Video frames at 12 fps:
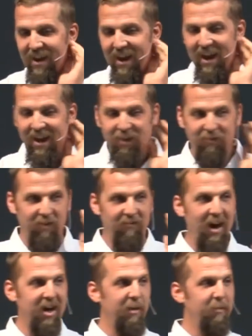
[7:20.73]
and you've
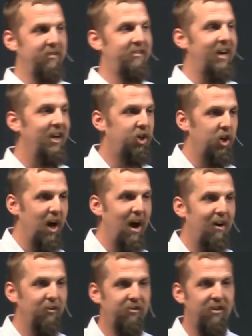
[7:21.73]
invited him to stay at your
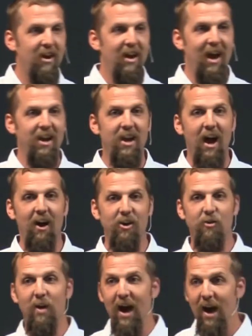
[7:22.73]
house, and now
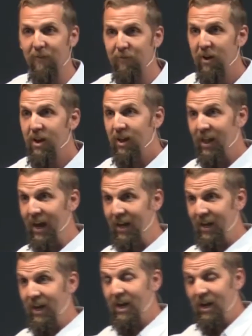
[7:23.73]
you have like